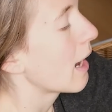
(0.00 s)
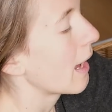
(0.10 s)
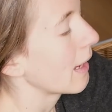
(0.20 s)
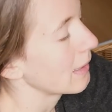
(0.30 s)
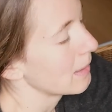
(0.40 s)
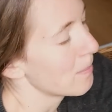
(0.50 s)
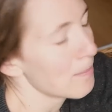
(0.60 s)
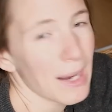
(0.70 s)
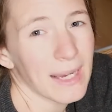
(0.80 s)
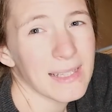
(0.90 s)
I
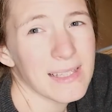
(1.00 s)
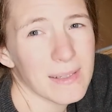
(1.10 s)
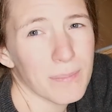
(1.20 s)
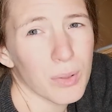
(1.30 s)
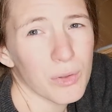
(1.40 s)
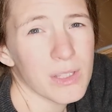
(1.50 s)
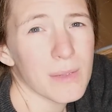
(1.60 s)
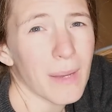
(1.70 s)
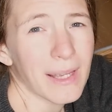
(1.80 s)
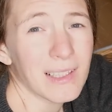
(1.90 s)
might
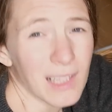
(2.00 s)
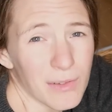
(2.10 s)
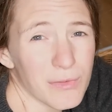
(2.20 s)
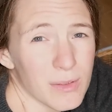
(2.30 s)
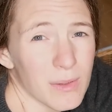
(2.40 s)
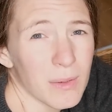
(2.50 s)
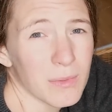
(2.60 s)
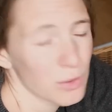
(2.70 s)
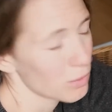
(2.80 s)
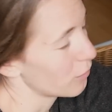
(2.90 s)
put my gloves
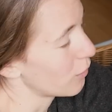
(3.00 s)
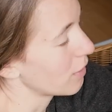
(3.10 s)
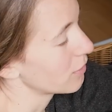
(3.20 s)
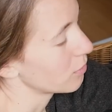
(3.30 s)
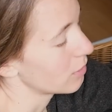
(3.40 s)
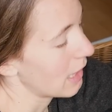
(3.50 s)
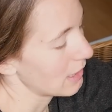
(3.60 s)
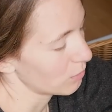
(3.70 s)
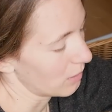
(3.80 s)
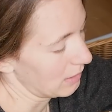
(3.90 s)
to the front door
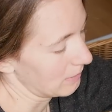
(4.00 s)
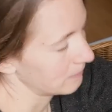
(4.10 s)
as well.